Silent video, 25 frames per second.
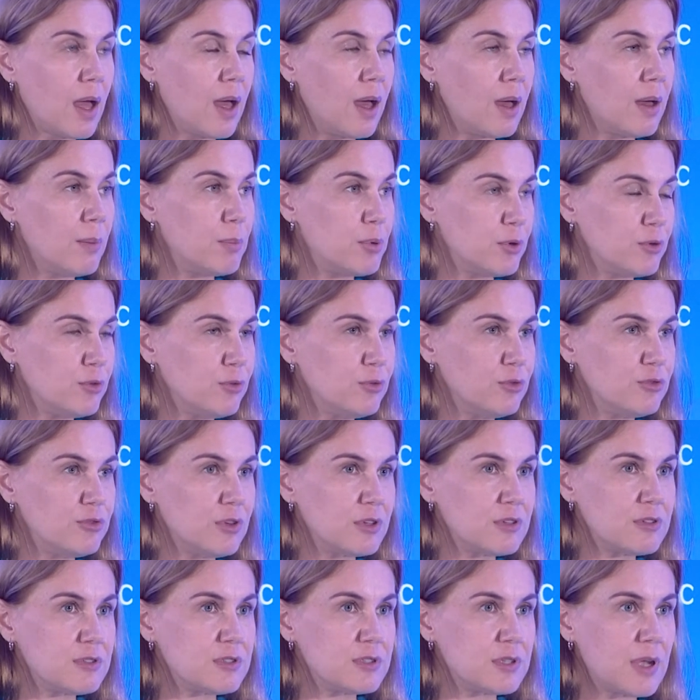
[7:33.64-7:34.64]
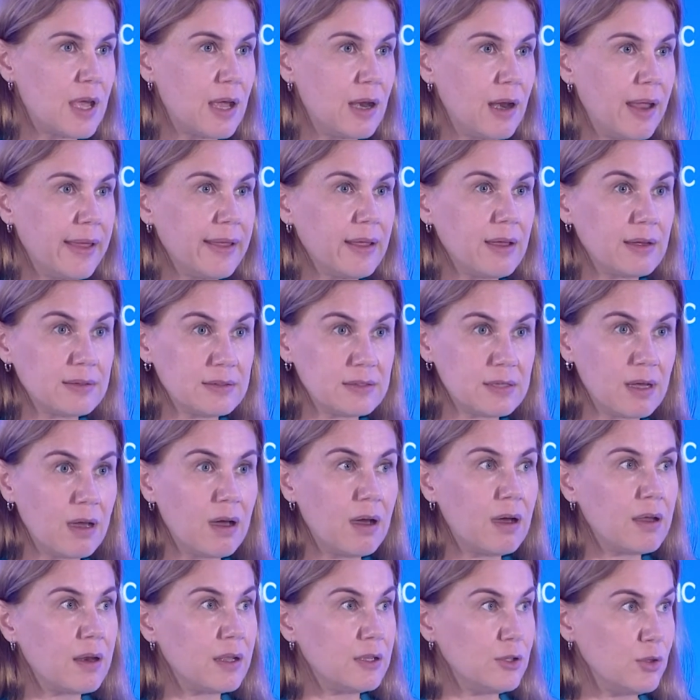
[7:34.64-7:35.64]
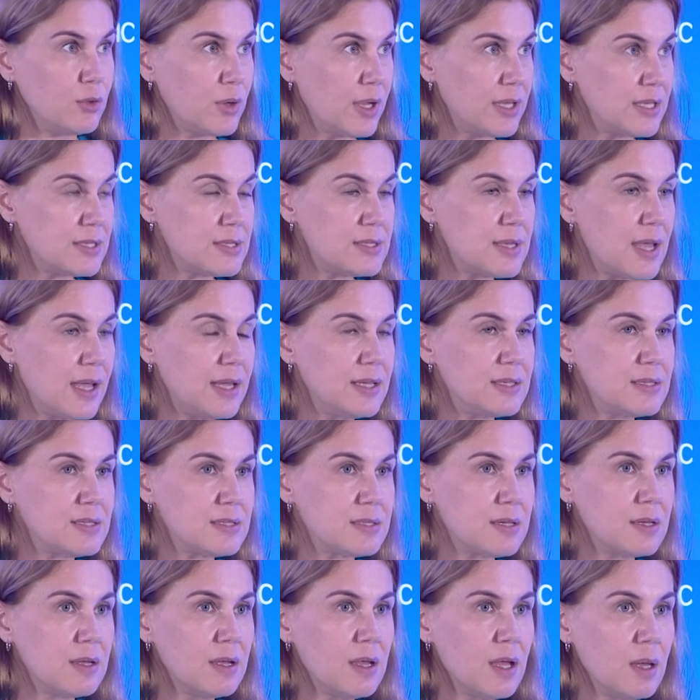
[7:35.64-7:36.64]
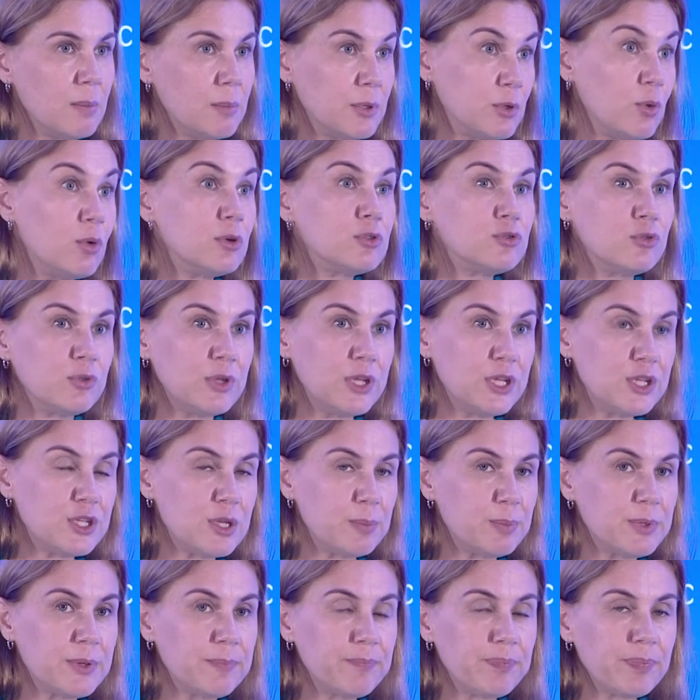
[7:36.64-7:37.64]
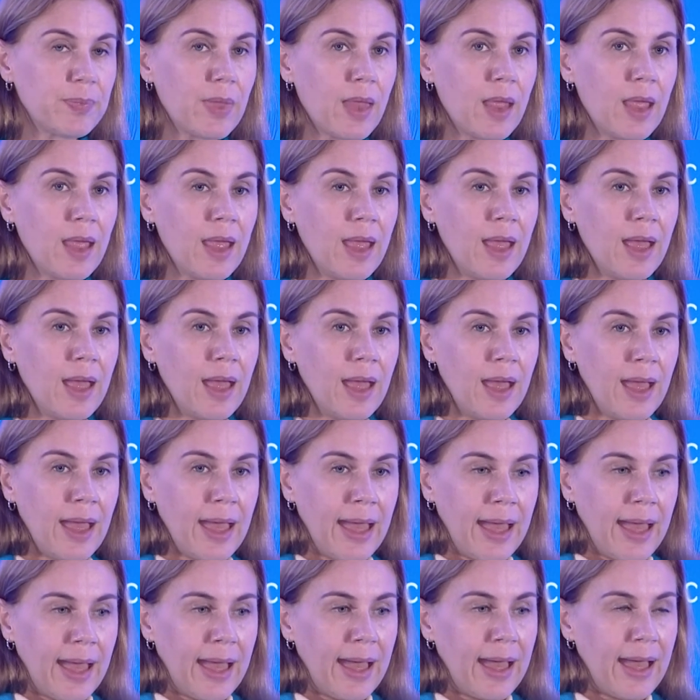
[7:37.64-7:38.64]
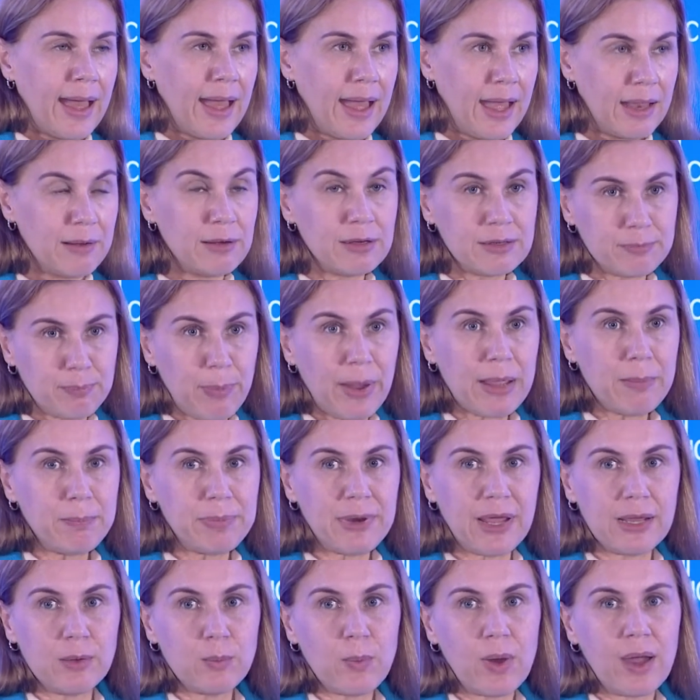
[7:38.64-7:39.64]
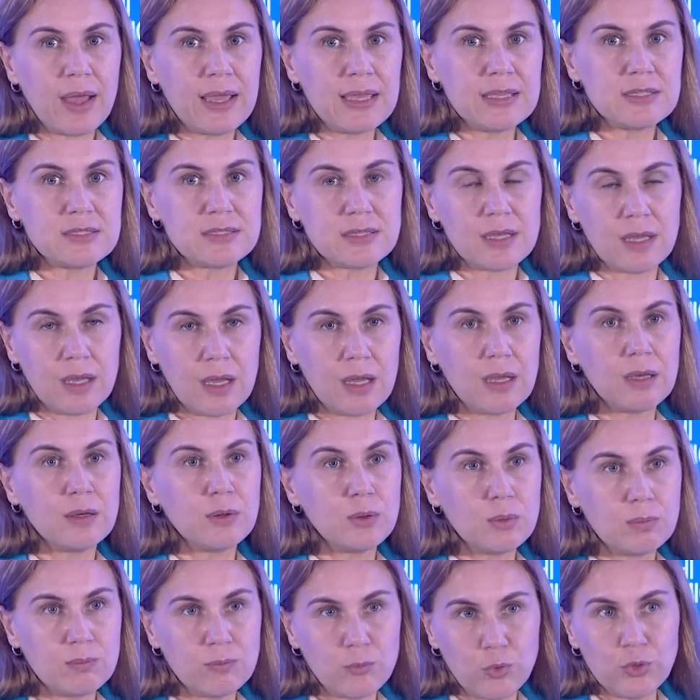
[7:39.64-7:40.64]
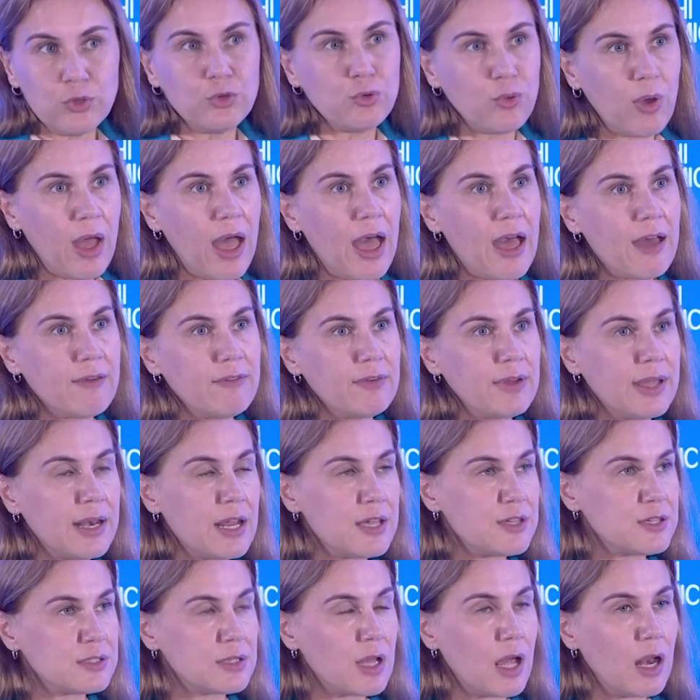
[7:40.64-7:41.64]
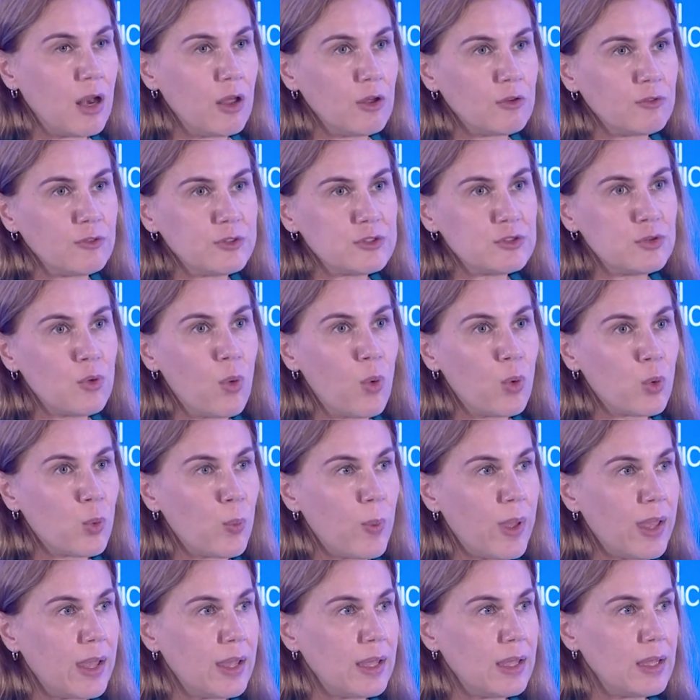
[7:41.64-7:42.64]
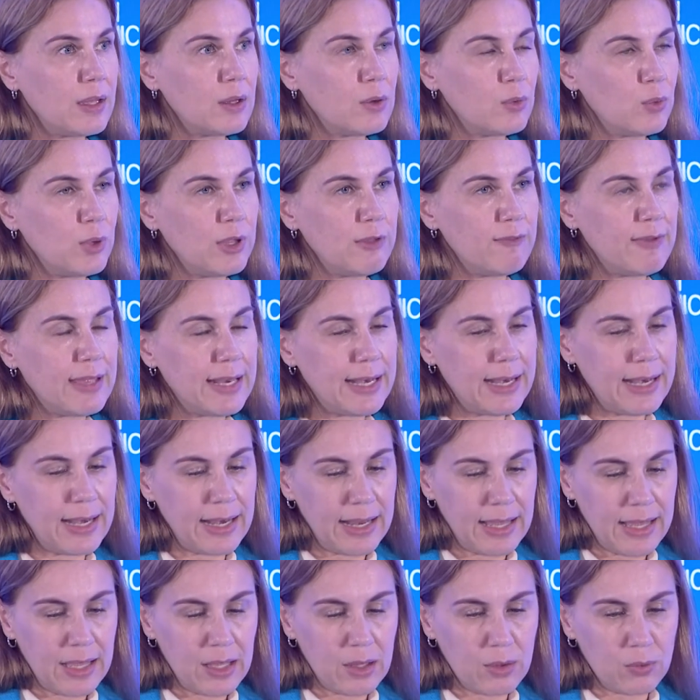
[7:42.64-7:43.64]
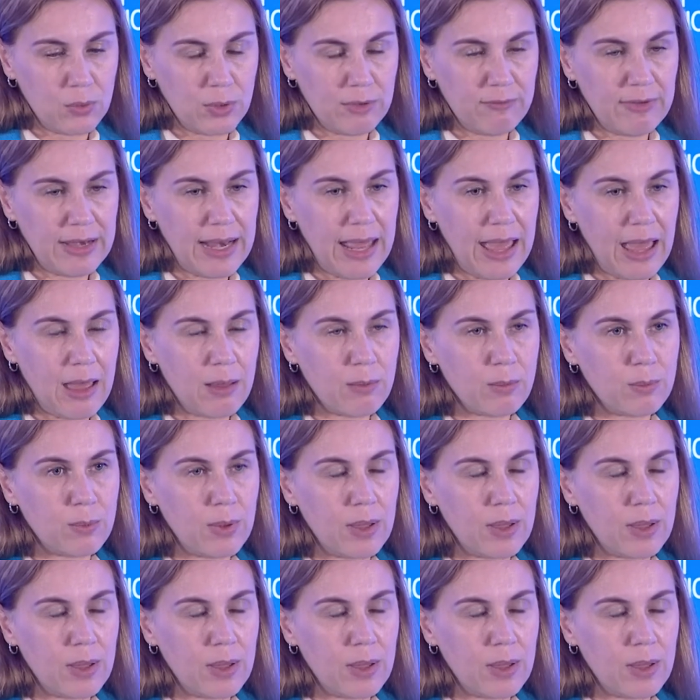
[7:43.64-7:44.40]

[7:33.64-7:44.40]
producers like Qatar and the United States, but also Egypt. And pipeline-wise, we do have energy dialogue with Norway. We will have